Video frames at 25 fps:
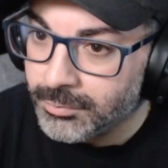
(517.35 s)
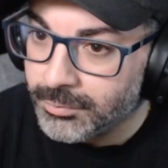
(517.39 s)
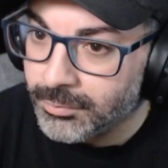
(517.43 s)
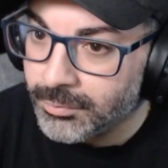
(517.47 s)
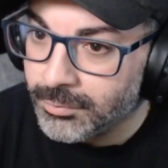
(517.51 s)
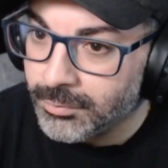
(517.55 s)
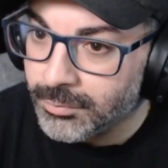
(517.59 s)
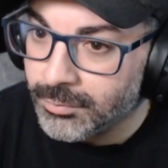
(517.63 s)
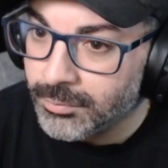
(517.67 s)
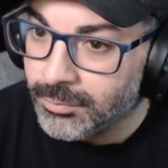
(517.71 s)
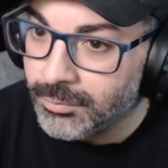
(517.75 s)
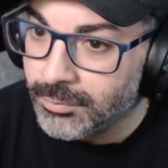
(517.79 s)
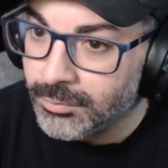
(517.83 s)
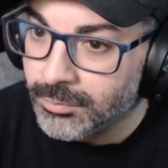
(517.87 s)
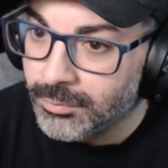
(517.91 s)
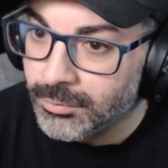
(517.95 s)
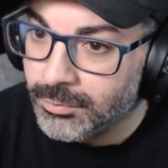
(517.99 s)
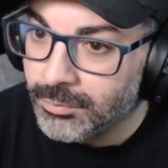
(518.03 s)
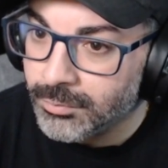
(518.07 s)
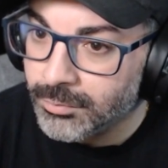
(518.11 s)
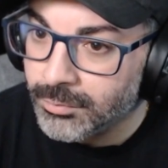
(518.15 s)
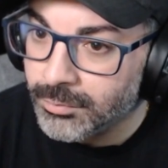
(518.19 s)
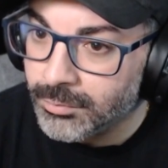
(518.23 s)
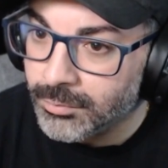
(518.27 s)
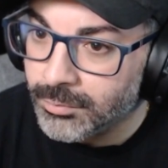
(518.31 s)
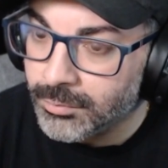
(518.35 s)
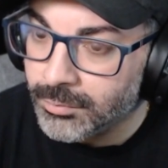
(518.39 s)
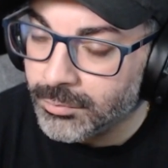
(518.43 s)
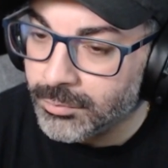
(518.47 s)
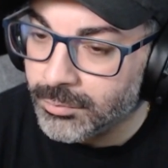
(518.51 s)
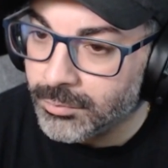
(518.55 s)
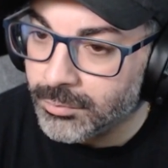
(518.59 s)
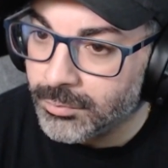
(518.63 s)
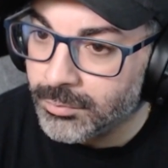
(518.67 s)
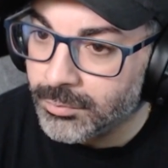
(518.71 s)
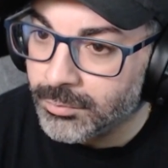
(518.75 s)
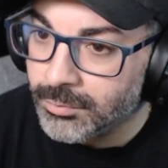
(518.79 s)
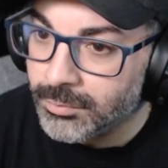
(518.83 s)

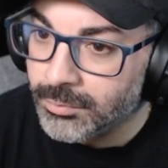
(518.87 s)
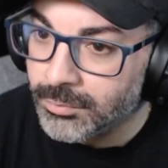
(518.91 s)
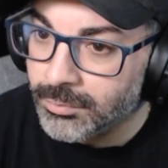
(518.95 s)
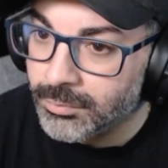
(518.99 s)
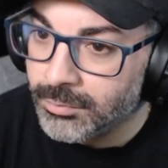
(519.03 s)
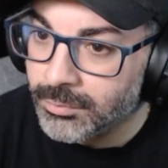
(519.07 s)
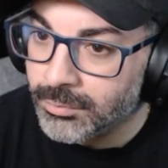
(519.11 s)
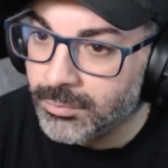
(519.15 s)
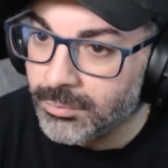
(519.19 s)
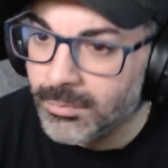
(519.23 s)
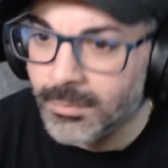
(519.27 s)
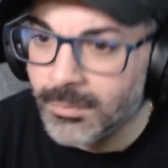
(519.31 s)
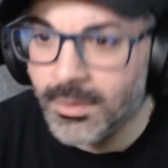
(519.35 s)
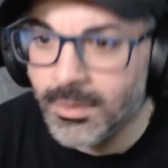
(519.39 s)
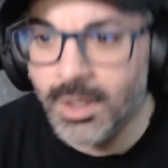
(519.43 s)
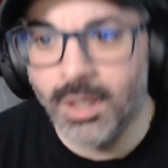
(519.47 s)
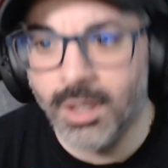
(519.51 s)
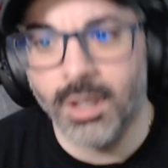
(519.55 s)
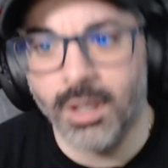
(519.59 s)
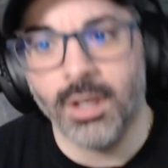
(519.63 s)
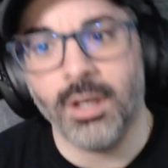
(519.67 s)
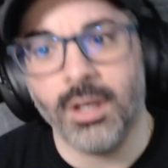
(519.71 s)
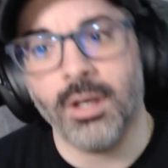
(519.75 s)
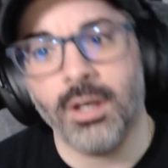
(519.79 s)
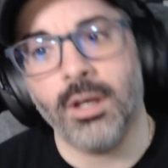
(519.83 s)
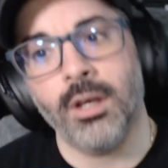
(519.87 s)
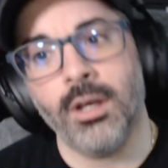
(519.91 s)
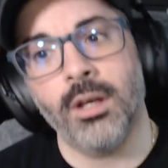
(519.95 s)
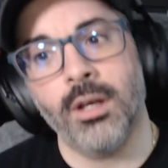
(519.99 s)
[no speech]